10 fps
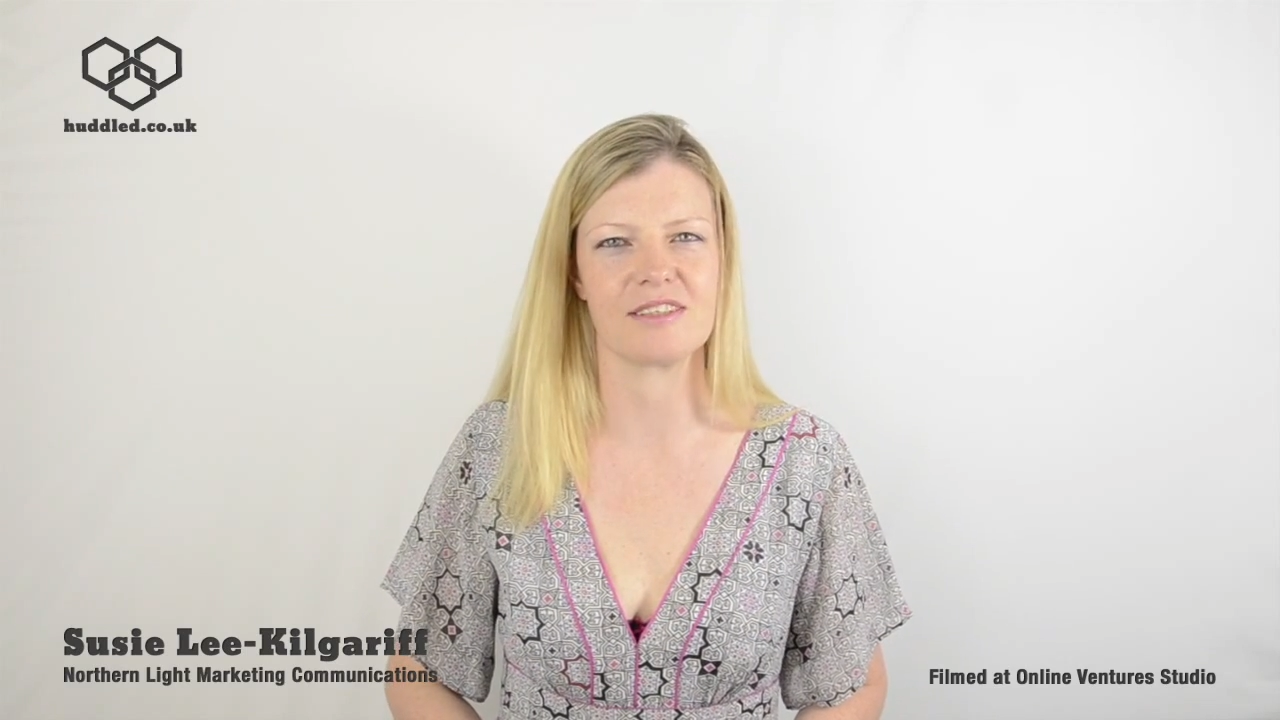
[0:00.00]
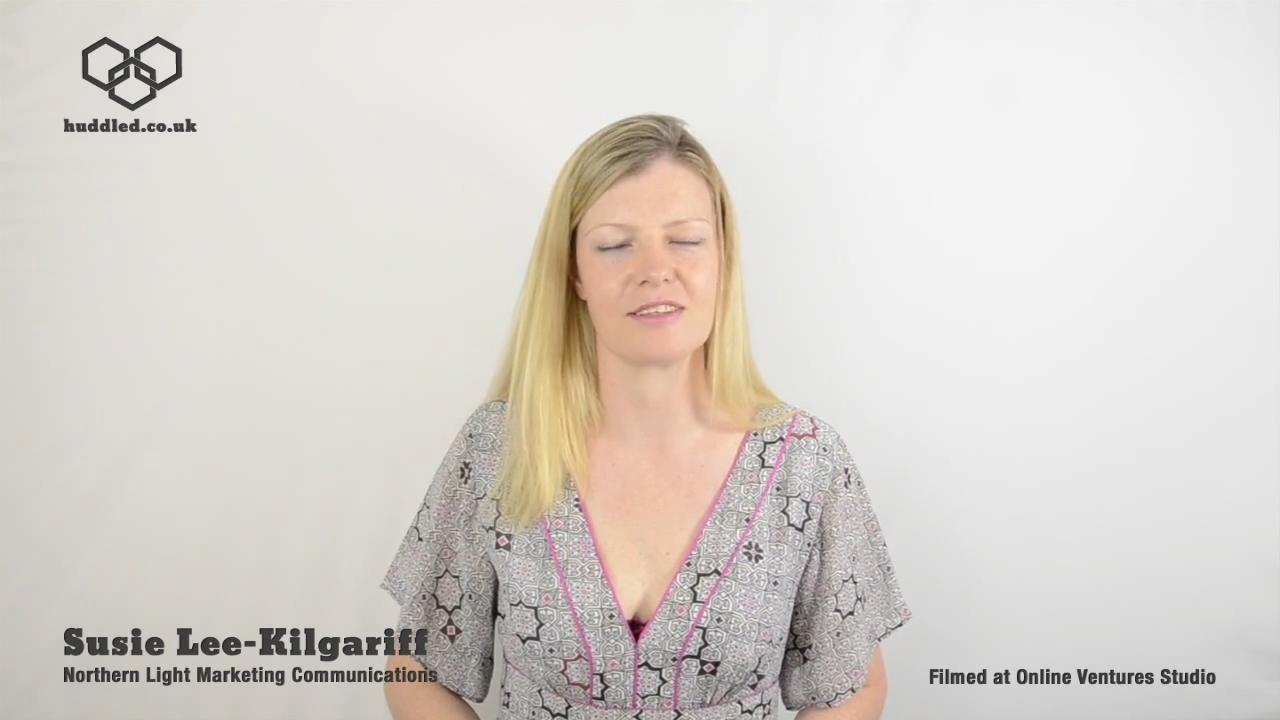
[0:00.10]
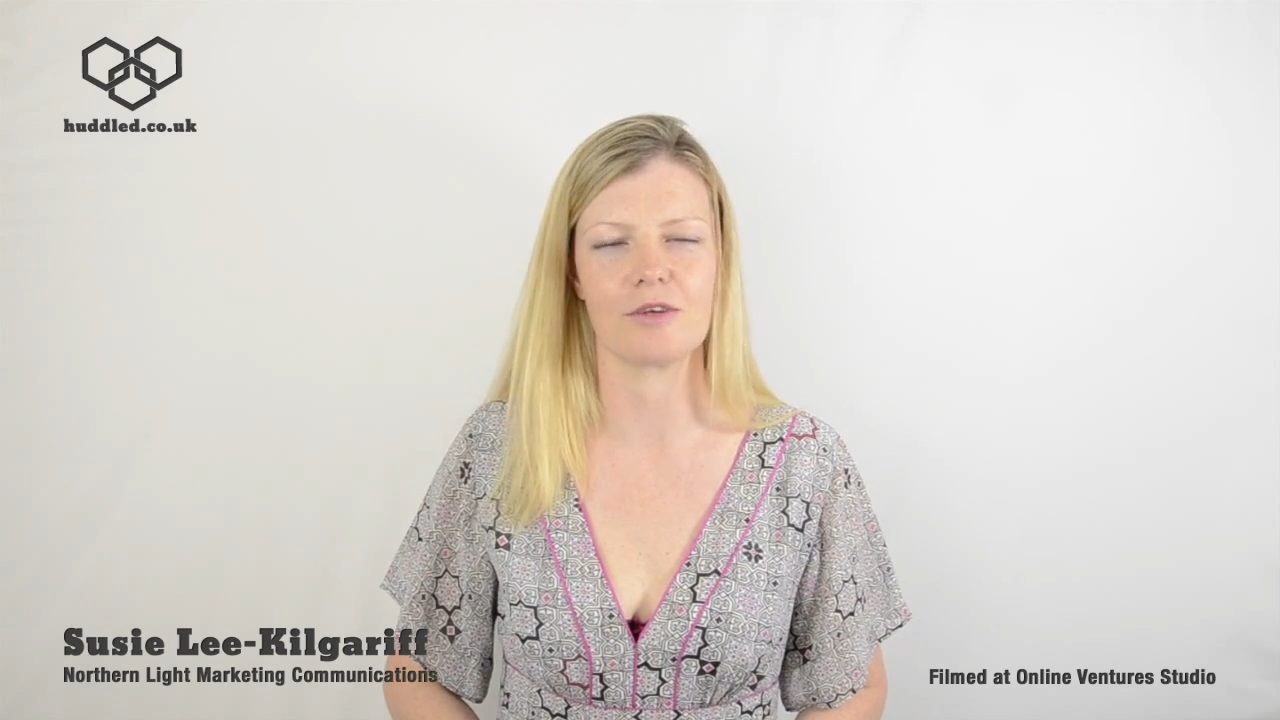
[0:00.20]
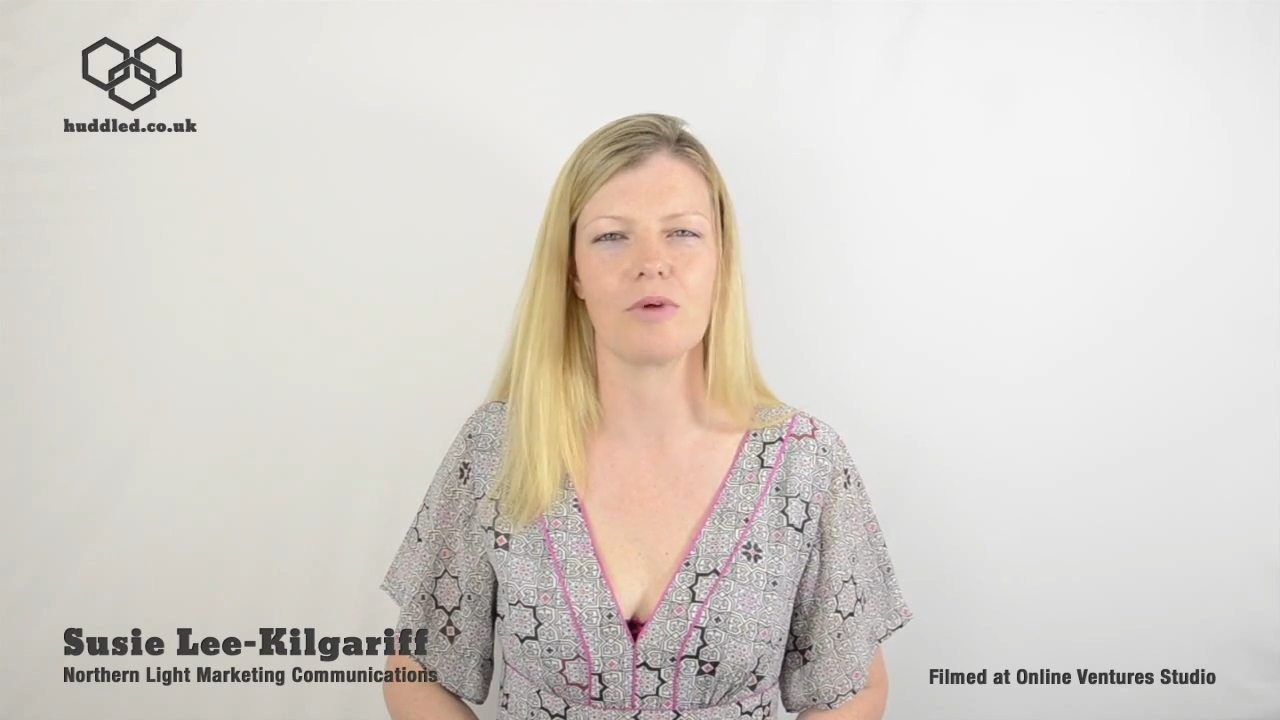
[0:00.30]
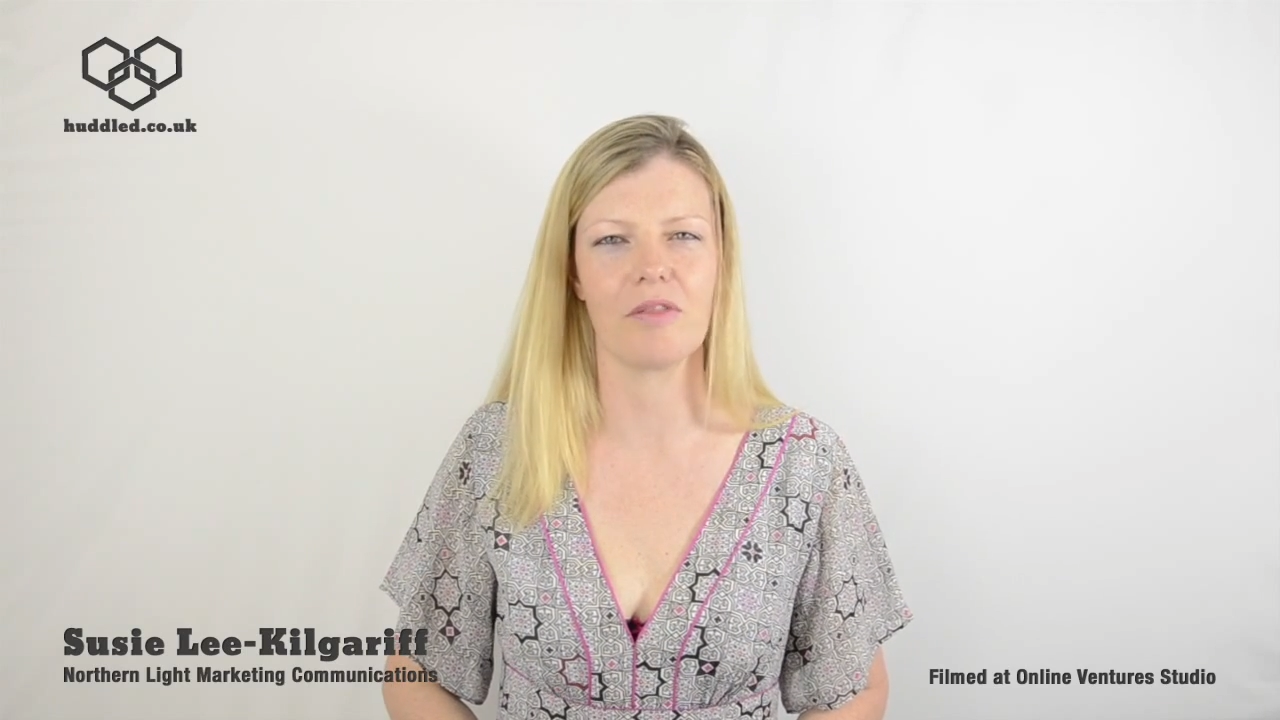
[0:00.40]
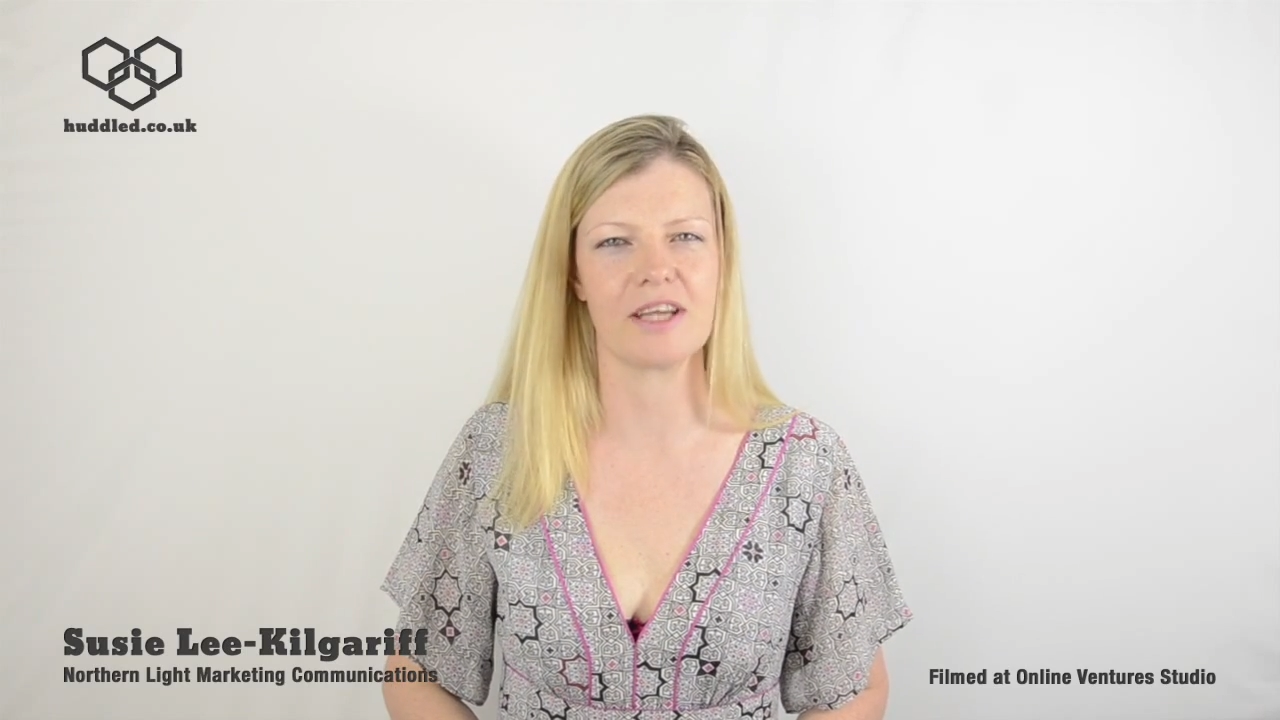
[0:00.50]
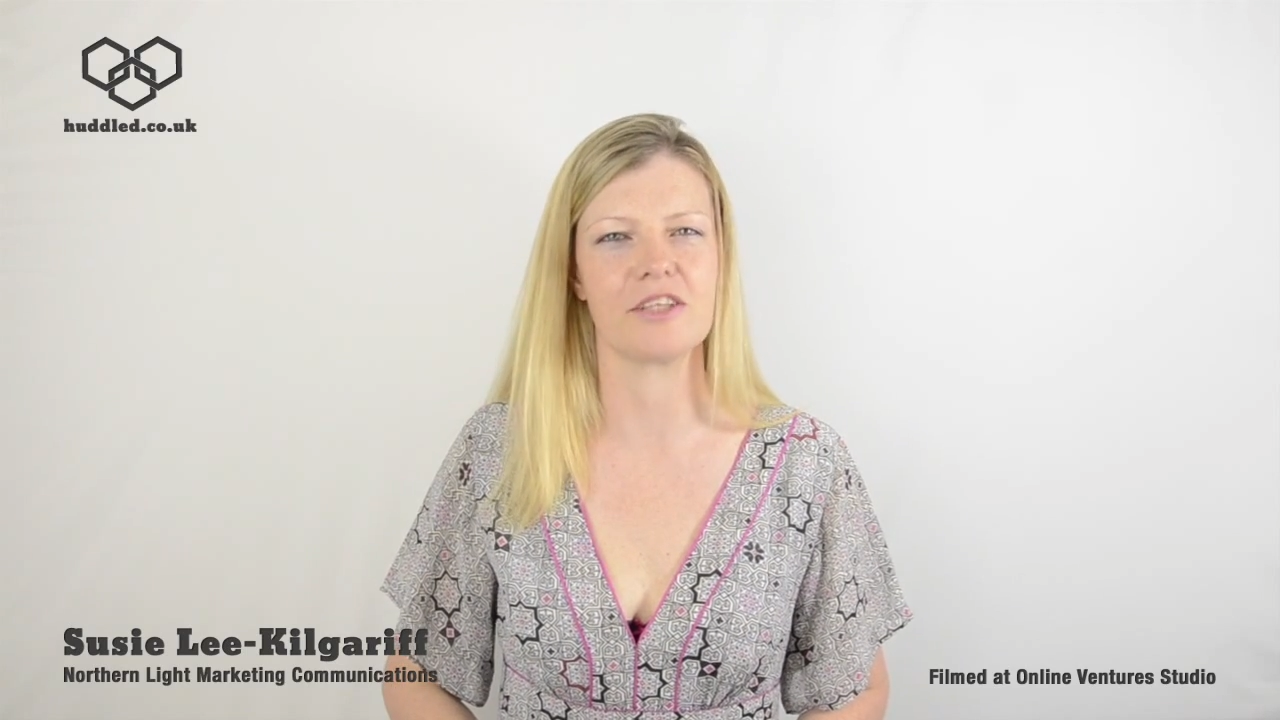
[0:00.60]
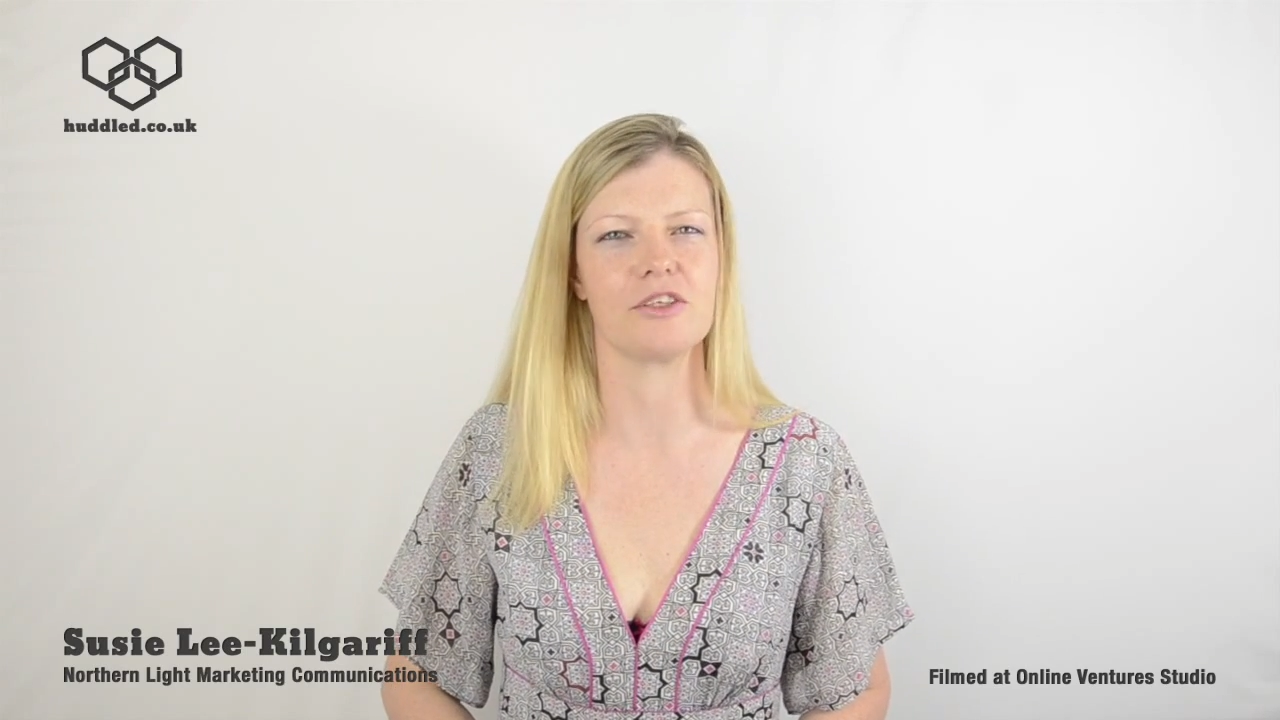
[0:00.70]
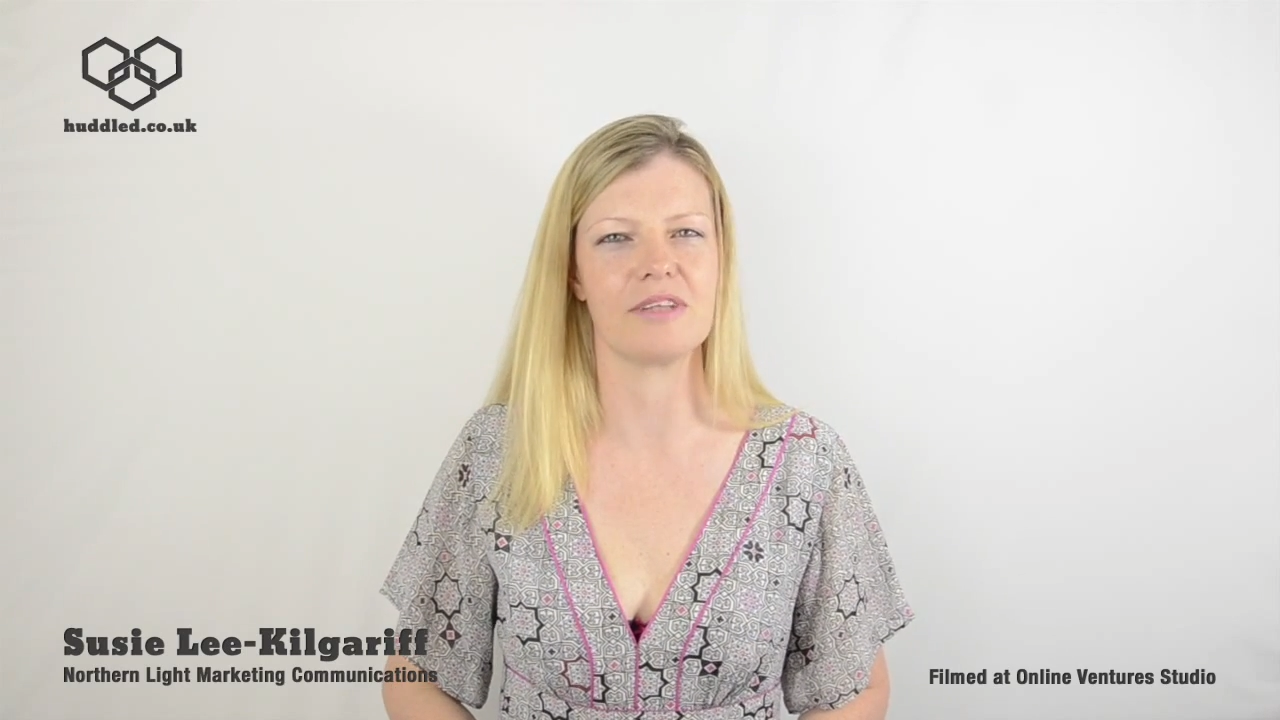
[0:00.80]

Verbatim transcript: so what they do